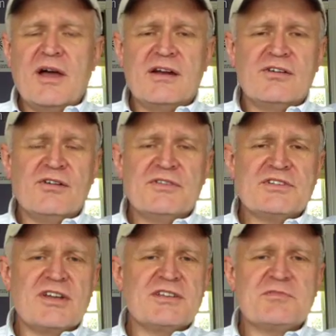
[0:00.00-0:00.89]
don't know if
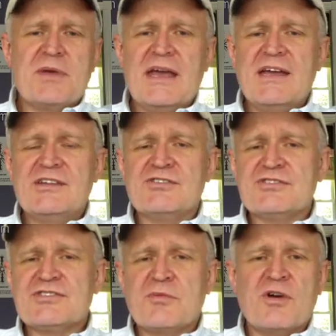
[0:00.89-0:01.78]
it's on this page
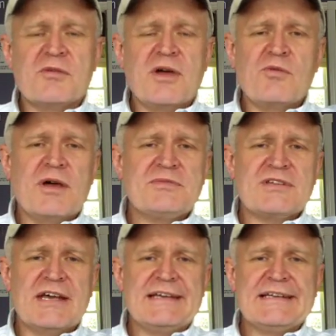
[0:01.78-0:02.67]
or somewhere on my
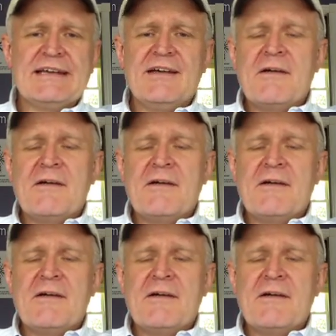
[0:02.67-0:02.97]
website,